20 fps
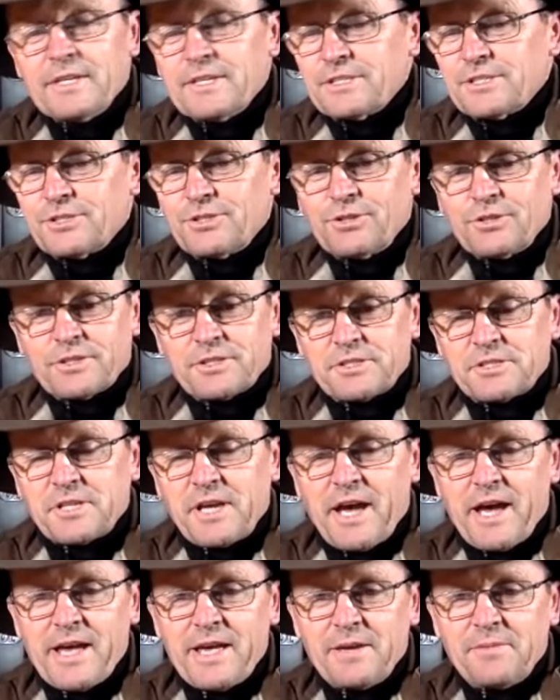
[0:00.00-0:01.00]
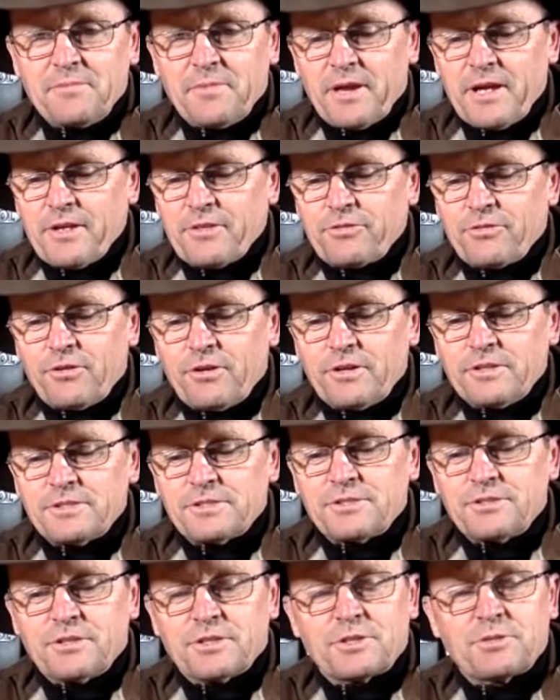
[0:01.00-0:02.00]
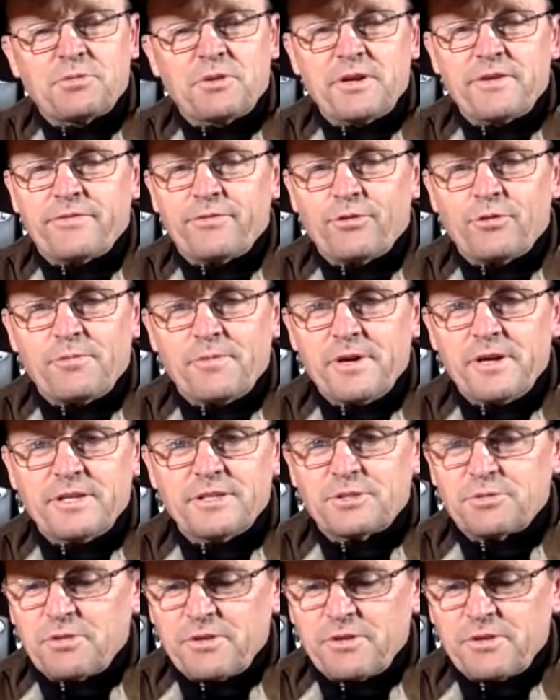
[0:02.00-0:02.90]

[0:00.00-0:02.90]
Still got the same length on it, still got 24 metres,